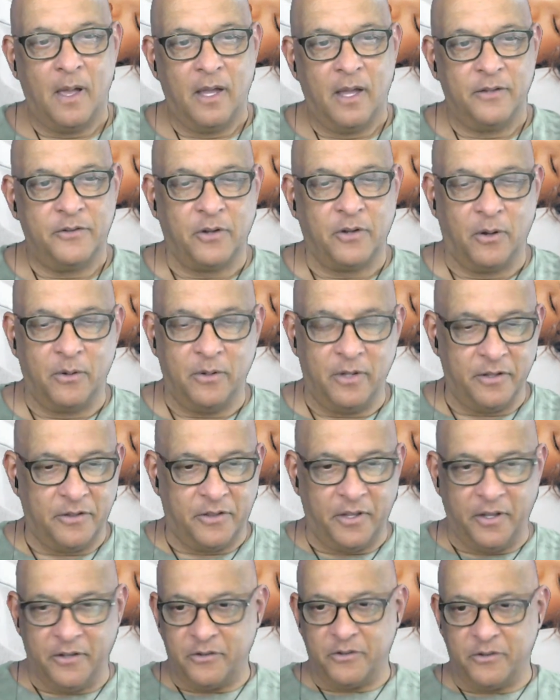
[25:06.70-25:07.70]
So
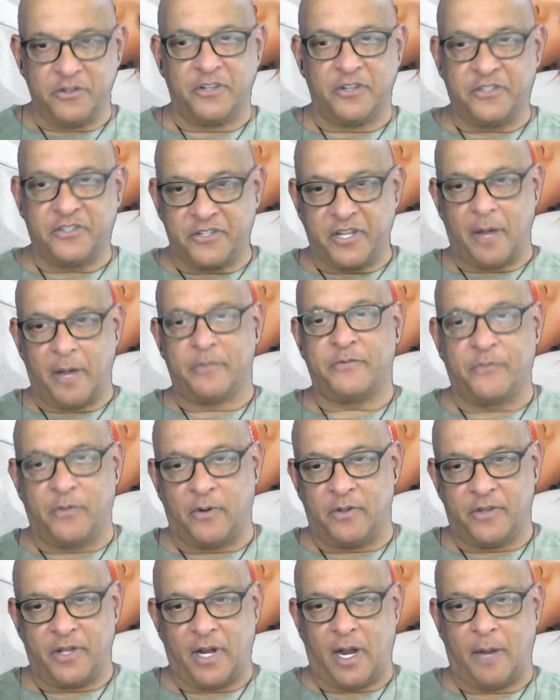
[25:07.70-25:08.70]
these are just steps
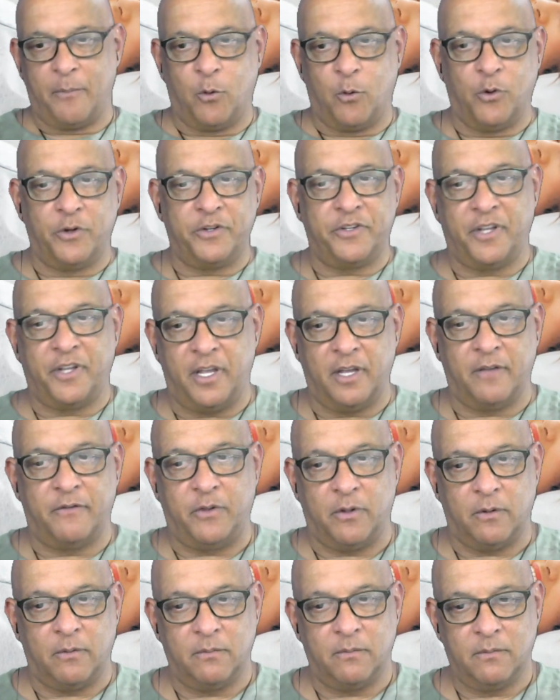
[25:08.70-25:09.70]
that I'm going to give
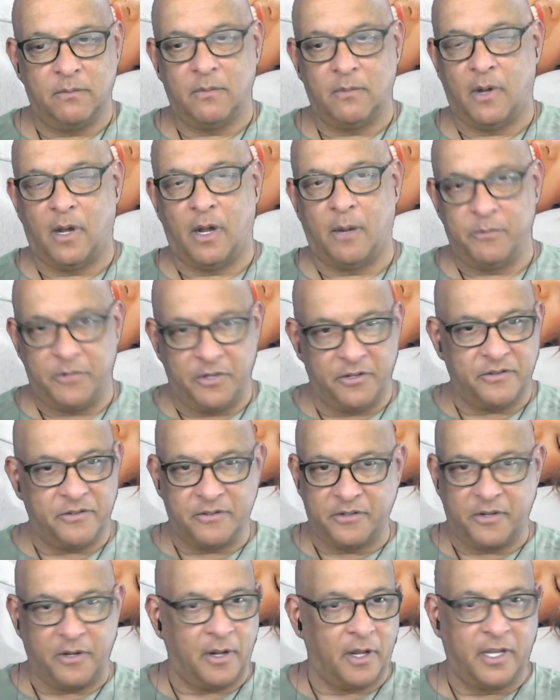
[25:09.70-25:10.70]
you. I'm
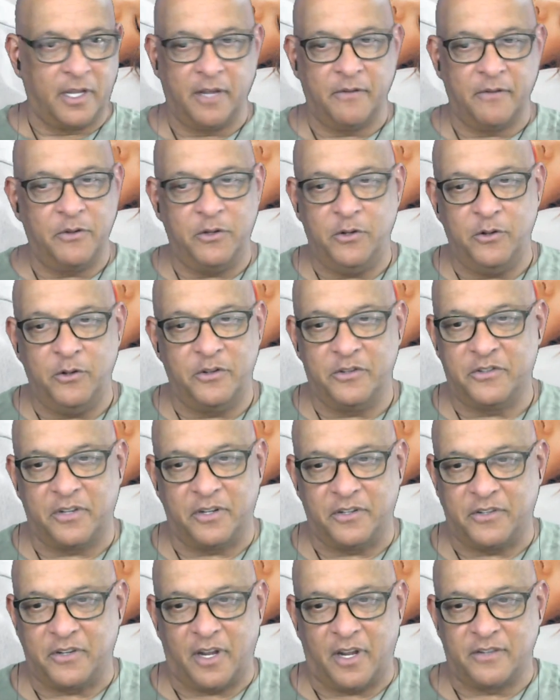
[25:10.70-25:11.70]
just giving you the
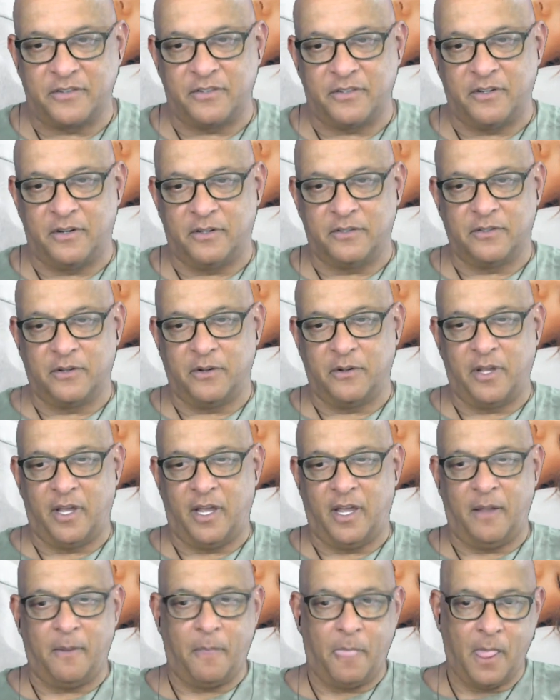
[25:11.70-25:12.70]
suggestion here,
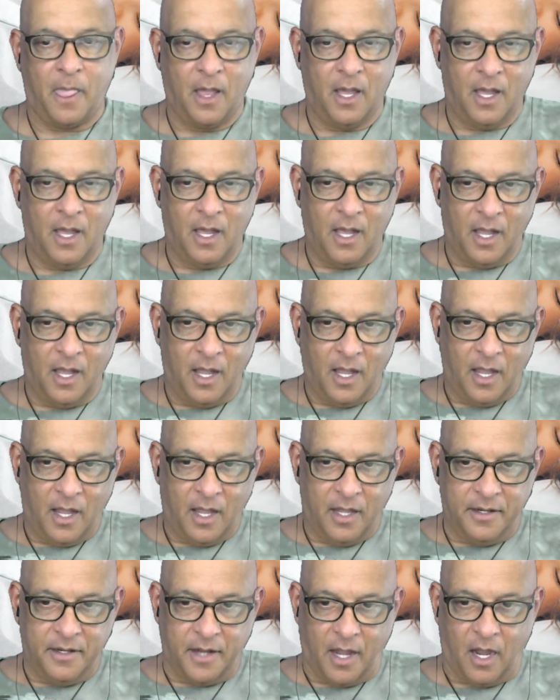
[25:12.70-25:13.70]
okay?
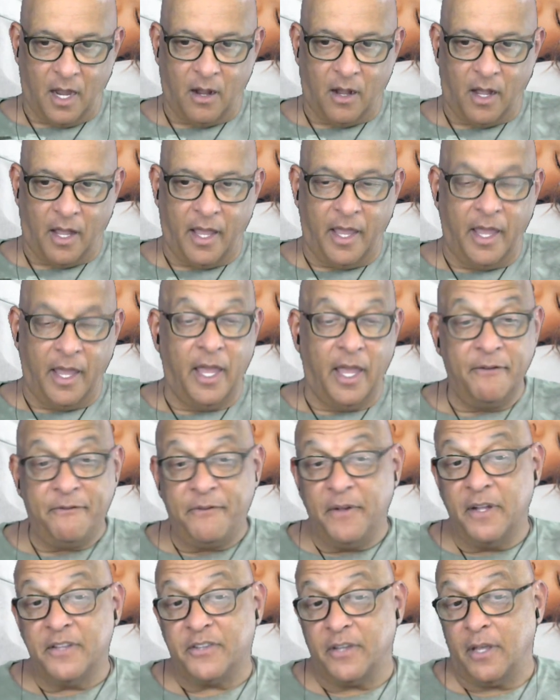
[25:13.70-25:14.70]
Now,
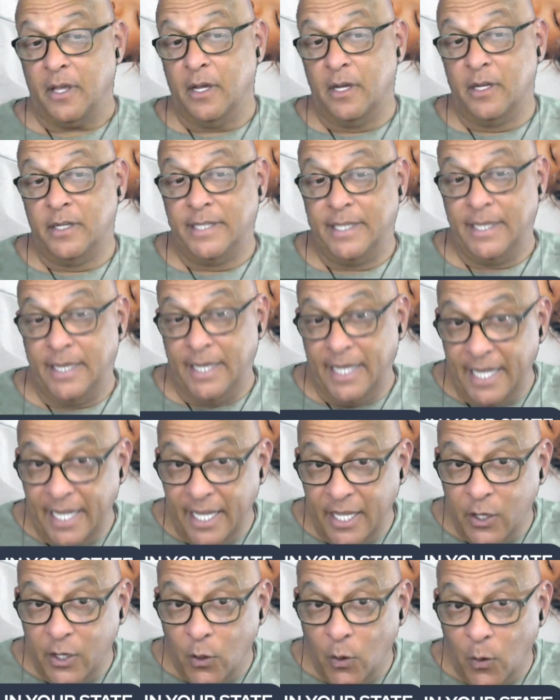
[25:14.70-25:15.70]
if it's
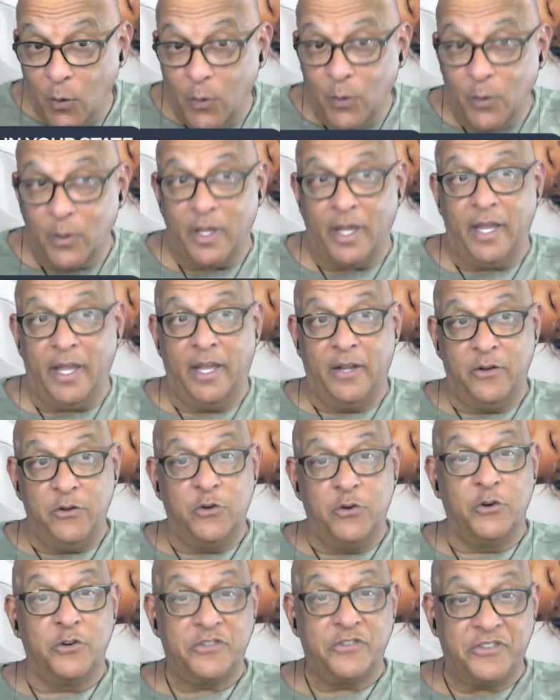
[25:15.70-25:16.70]
legal in
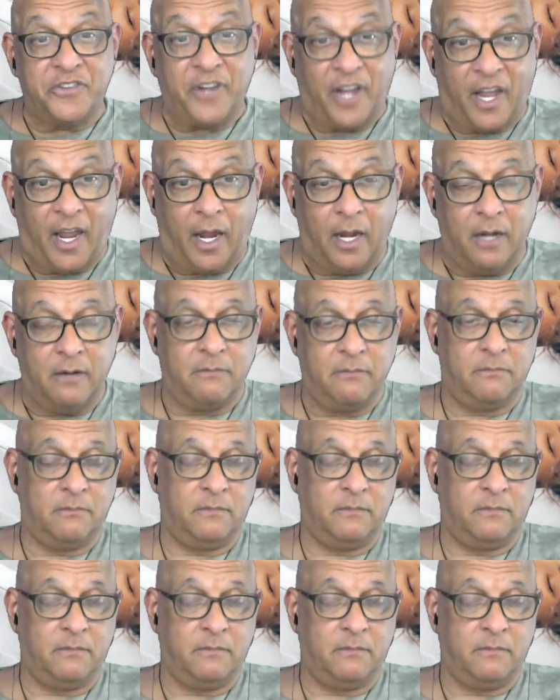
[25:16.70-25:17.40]
your state,